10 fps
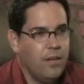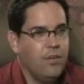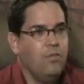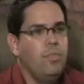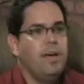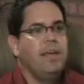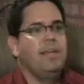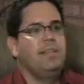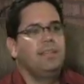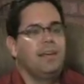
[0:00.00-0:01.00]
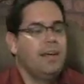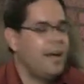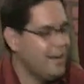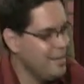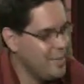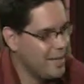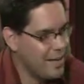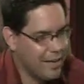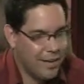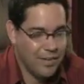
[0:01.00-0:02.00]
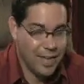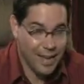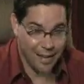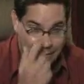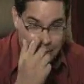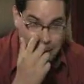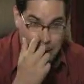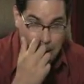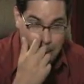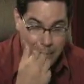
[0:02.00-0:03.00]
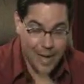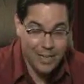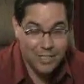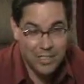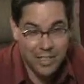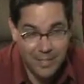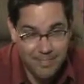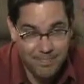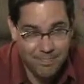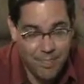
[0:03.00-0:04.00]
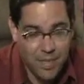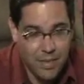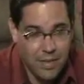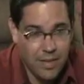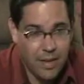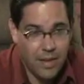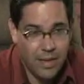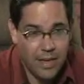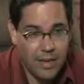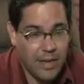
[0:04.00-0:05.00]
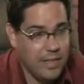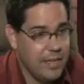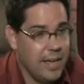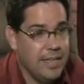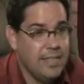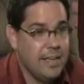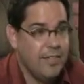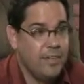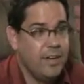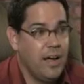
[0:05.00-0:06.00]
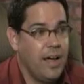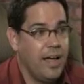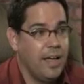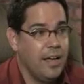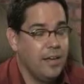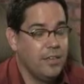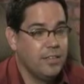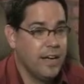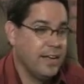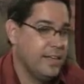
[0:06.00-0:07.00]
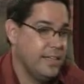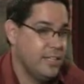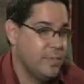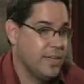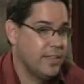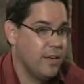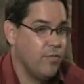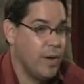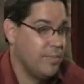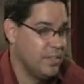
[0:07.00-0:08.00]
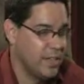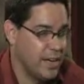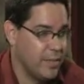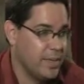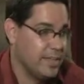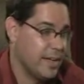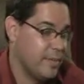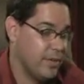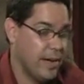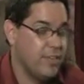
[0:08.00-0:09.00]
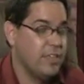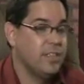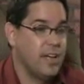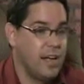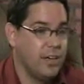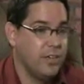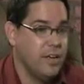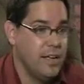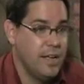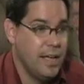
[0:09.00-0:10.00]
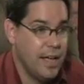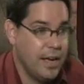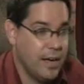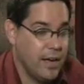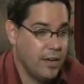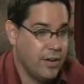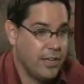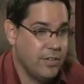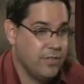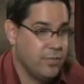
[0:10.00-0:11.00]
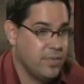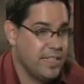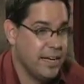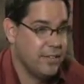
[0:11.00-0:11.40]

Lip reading: Doombuggies, how did it become? Oh yeah, actually, in 1997, I decided to teach myself web design because I'm a graphic designer, and I graduated from San